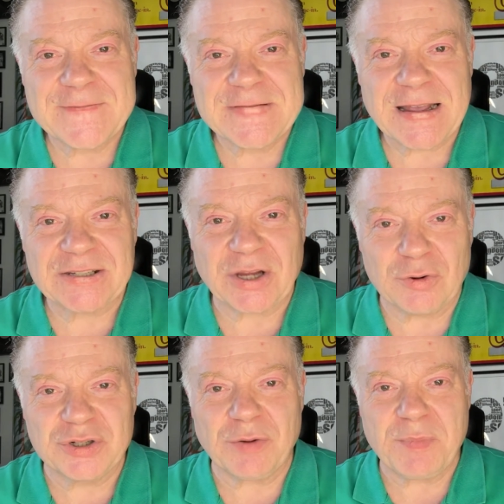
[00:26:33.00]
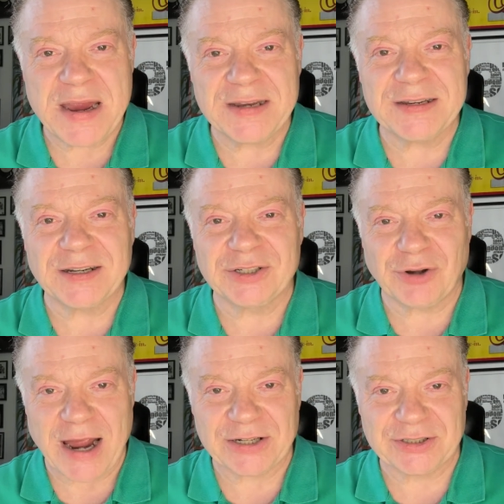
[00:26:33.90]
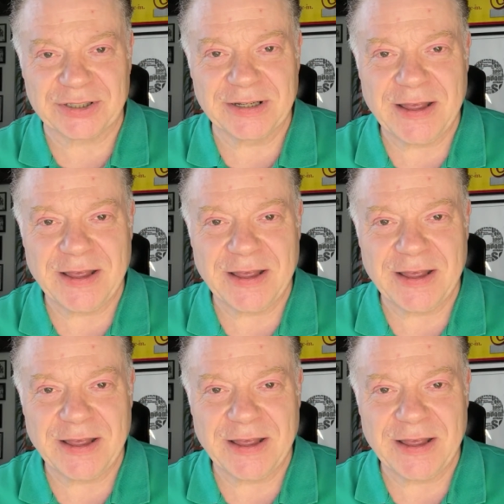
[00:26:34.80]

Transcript: a social media crash.